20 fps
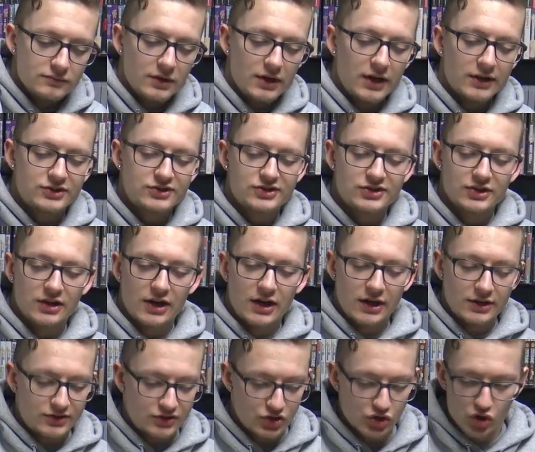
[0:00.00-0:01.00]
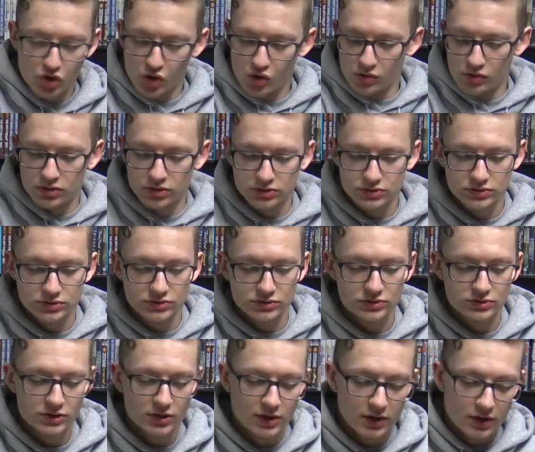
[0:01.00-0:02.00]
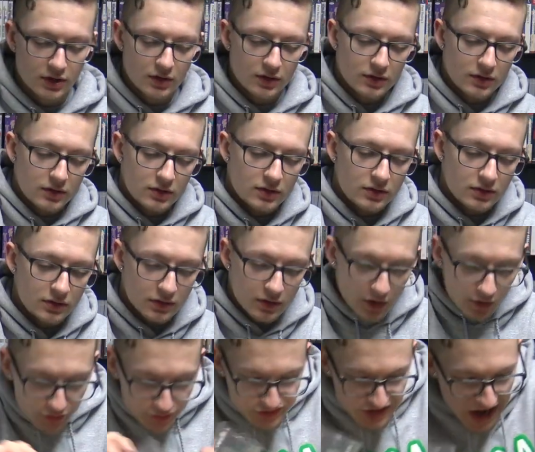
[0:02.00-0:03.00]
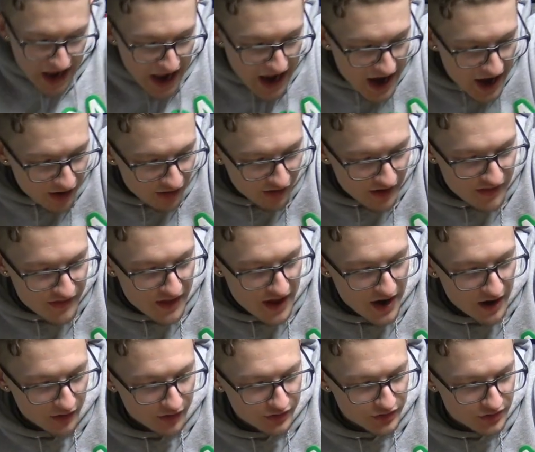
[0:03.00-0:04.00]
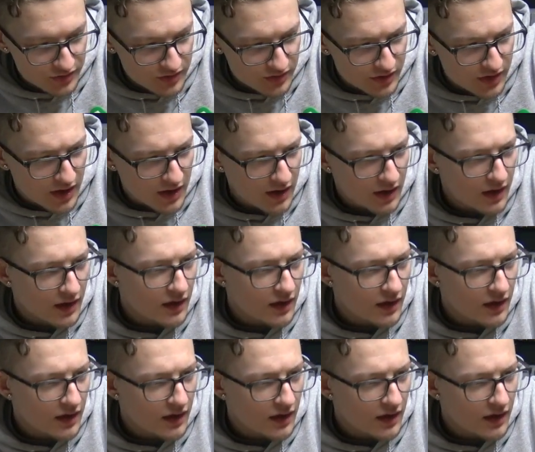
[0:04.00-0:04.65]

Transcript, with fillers: That's uh, two. Oh, there's a hair in there, dude.